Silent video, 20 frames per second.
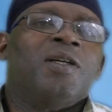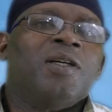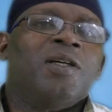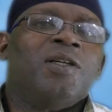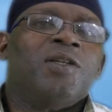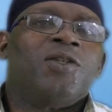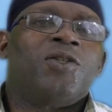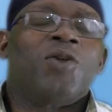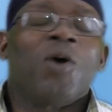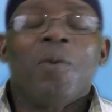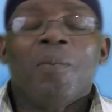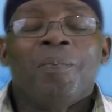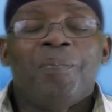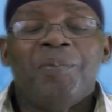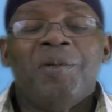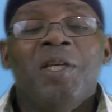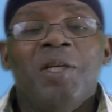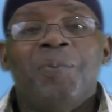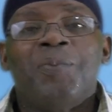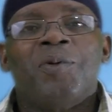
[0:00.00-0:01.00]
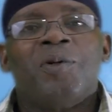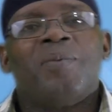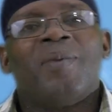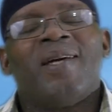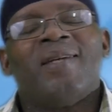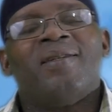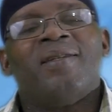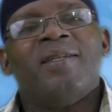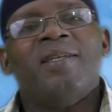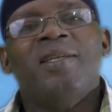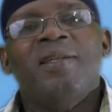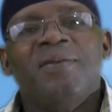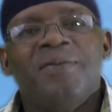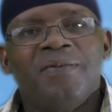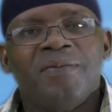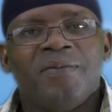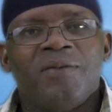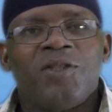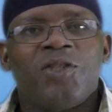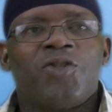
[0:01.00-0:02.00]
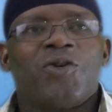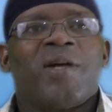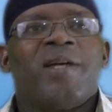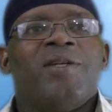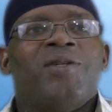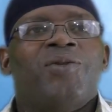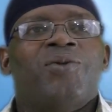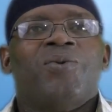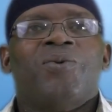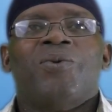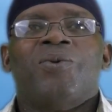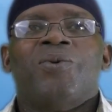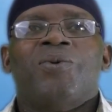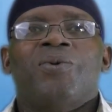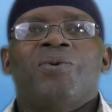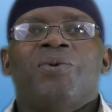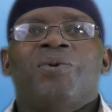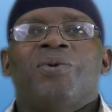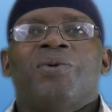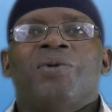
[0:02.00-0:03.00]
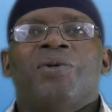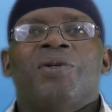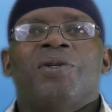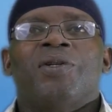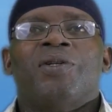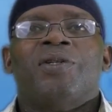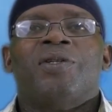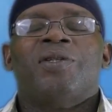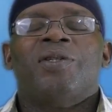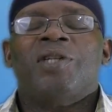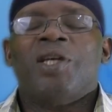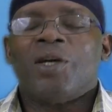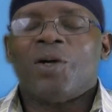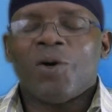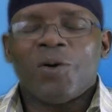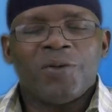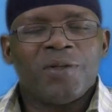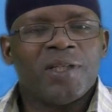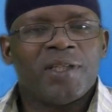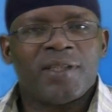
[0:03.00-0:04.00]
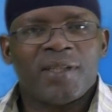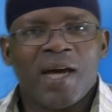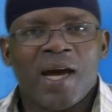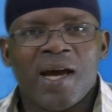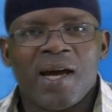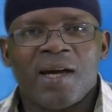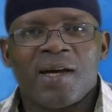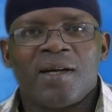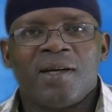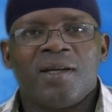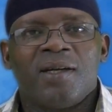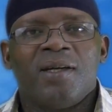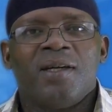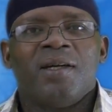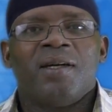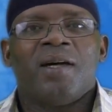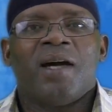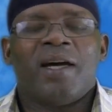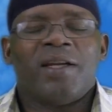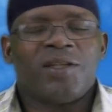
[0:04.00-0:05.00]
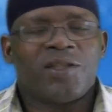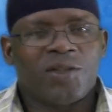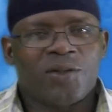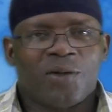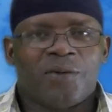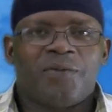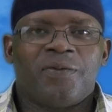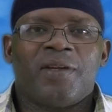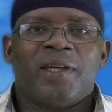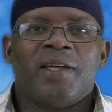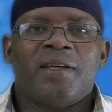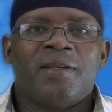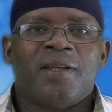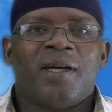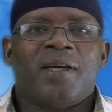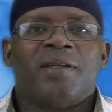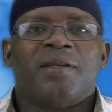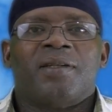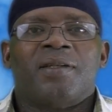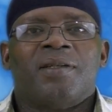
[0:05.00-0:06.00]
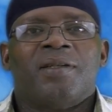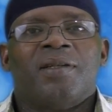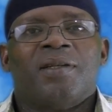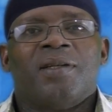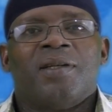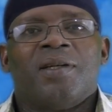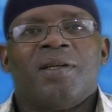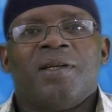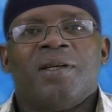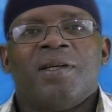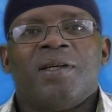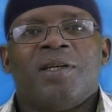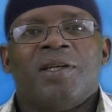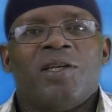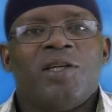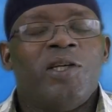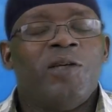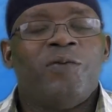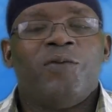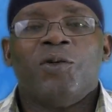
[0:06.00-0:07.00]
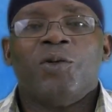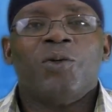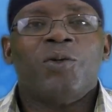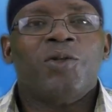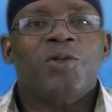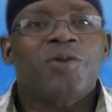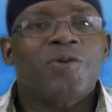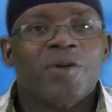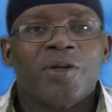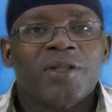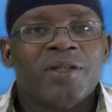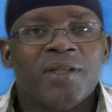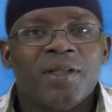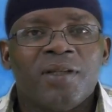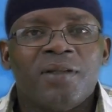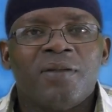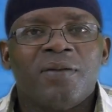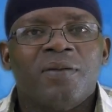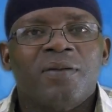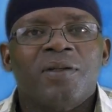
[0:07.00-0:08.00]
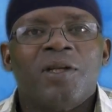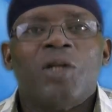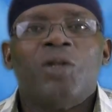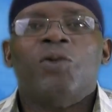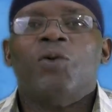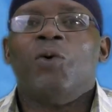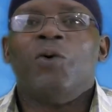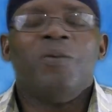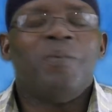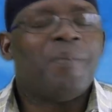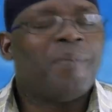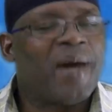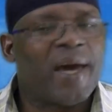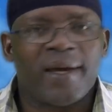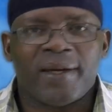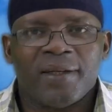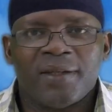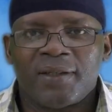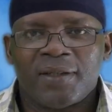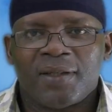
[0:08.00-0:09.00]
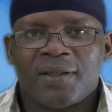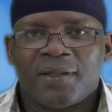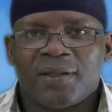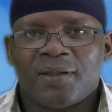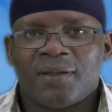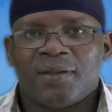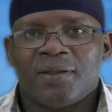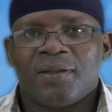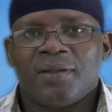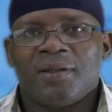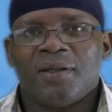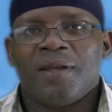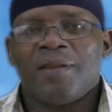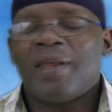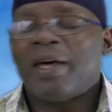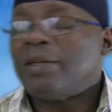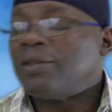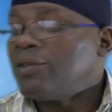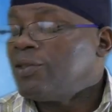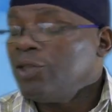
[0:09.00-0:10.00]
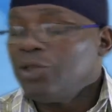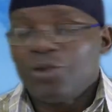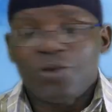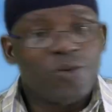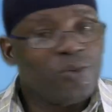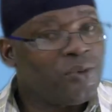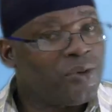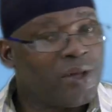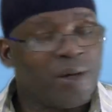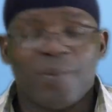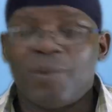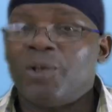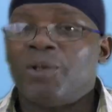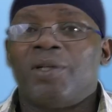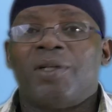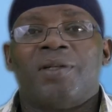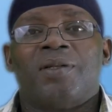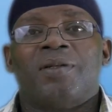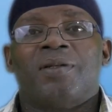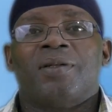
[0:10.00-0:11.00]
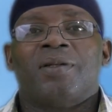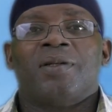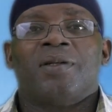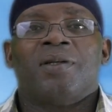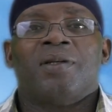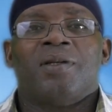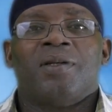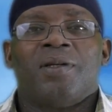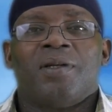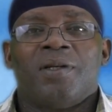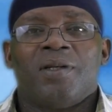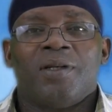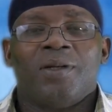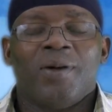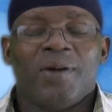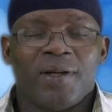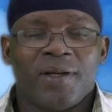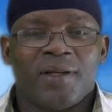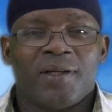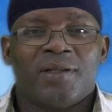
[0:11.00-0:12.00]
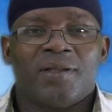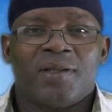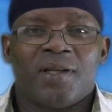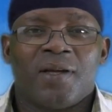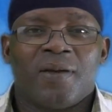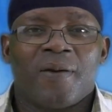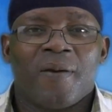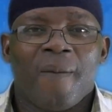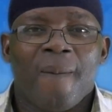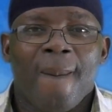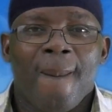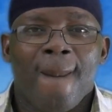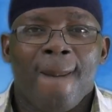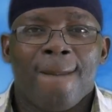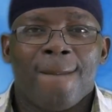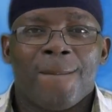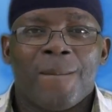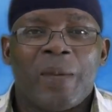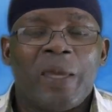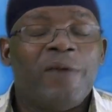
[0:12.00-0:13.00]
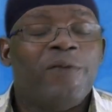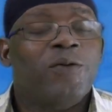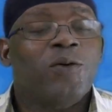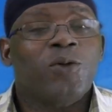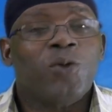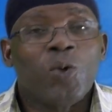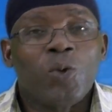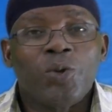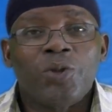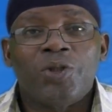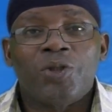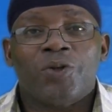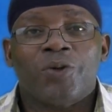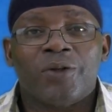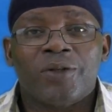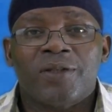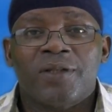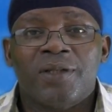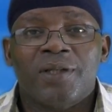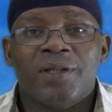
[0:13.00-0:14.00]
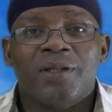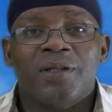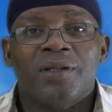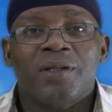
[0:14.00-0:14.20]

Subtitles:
Some people might even try to take out the tag and stuff like that. If you don't trust it, don't buy it. That's the truth about it. You understand? If you don't trust it,